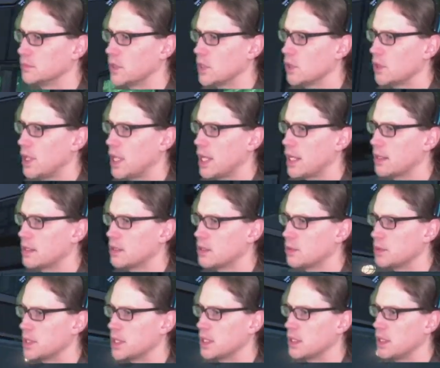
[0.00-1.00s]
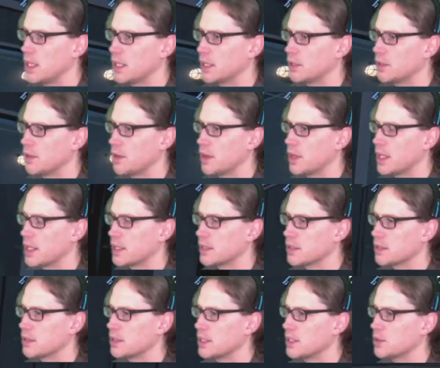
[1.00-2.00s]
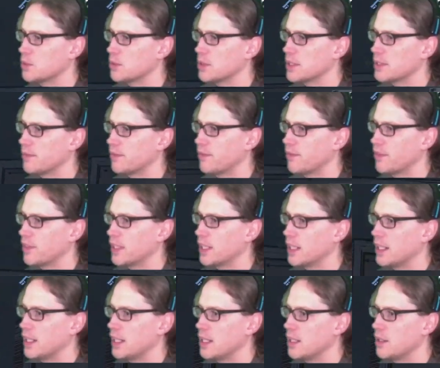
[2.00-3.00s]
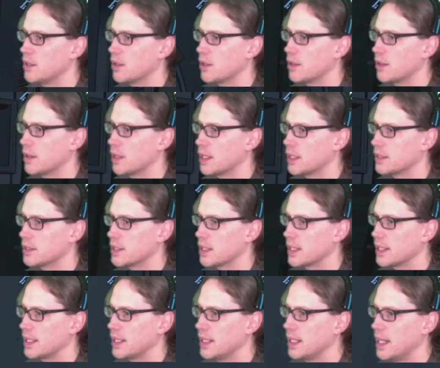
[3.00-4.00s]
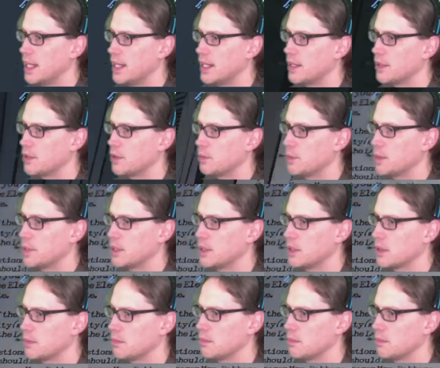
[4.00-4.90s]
Okay, so we did a lot of good things. There's one of the freaking keycard things I cannot open.